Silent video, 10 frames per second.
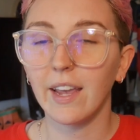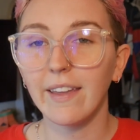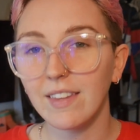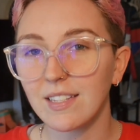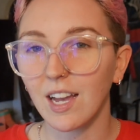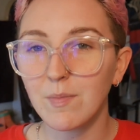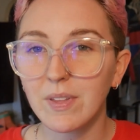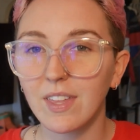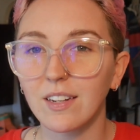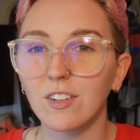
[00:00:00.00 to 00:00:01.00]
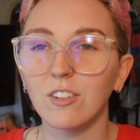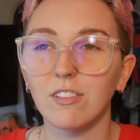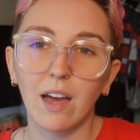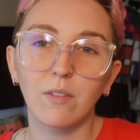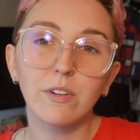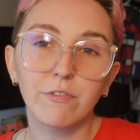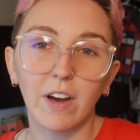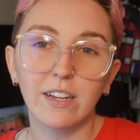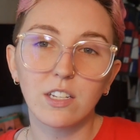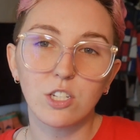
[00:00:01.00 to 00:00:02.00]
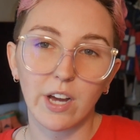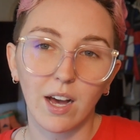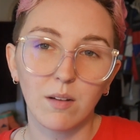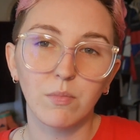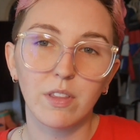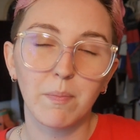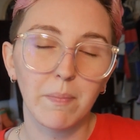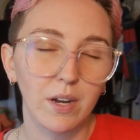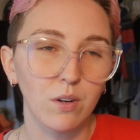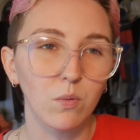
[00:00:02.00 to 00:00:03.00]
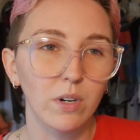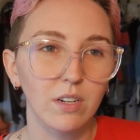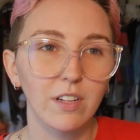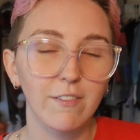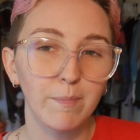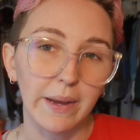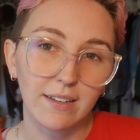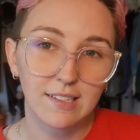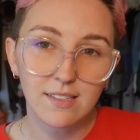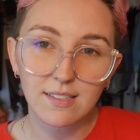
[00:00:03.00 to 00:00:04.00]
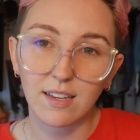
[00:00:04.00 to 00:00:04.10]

In this hypothetical, I would find a job with better work-life balance